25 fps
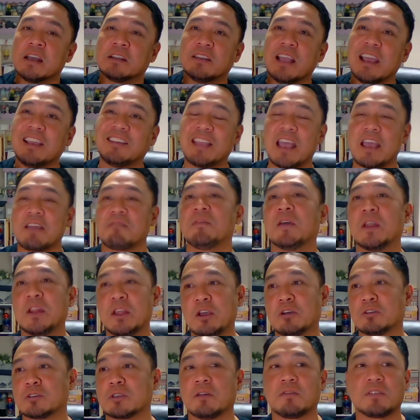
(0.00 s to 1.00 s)
they take
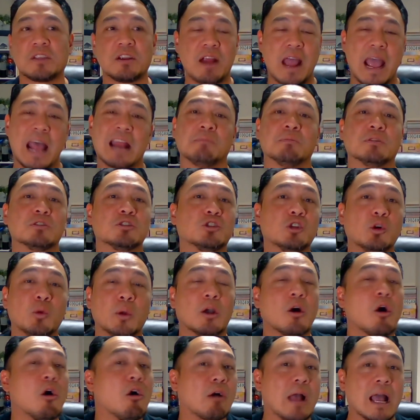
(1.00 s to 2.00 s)
videos of their animals
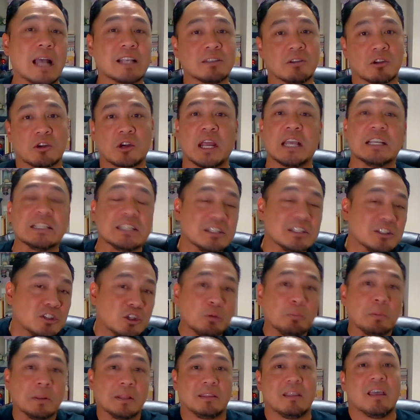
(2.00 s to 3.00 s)
doing all kinds of crazy,
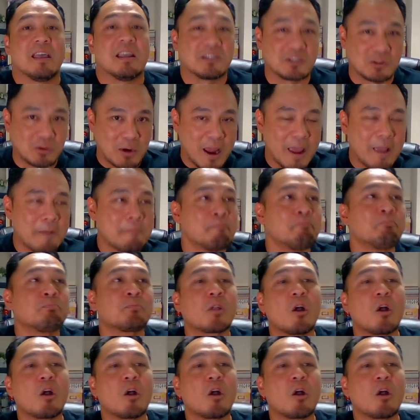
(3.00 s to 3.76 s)
stupid things, right?